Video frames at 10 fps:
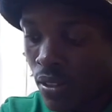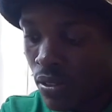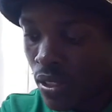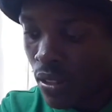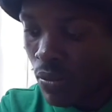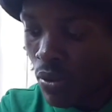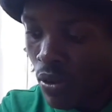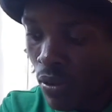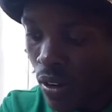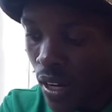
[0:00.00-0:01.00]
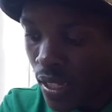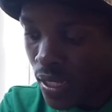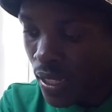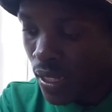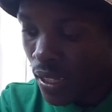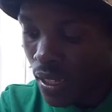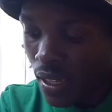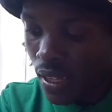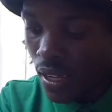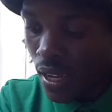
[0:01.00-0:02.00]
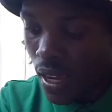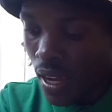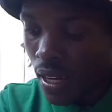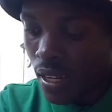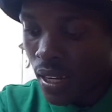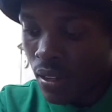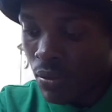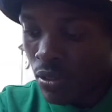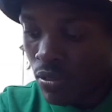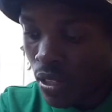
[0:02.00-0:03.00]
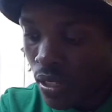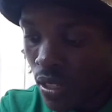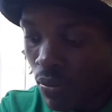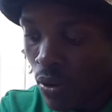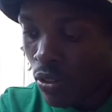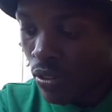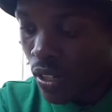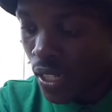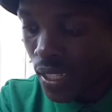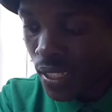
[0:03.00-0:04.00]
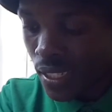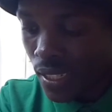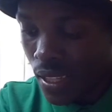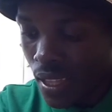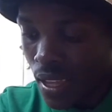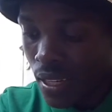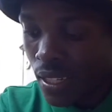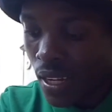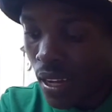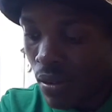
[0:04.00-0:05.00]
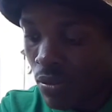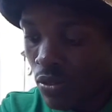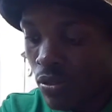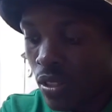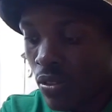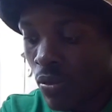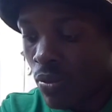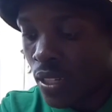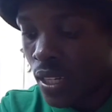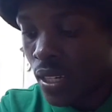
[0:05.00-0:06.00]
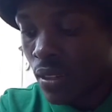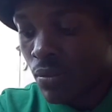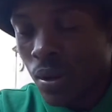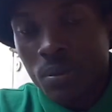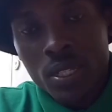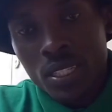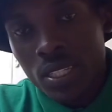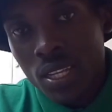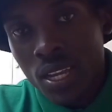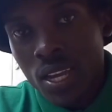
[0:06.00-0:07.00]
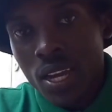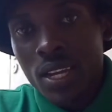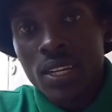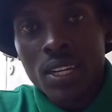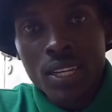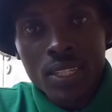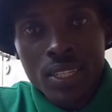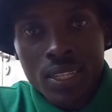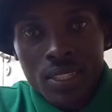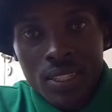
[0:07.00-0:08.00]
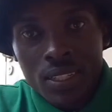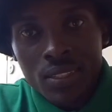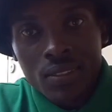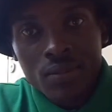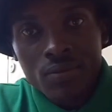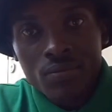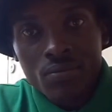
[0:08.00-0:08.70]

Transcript: reducing bureaucracy and administration bottlenecks that comes with obtaining permits and licenses.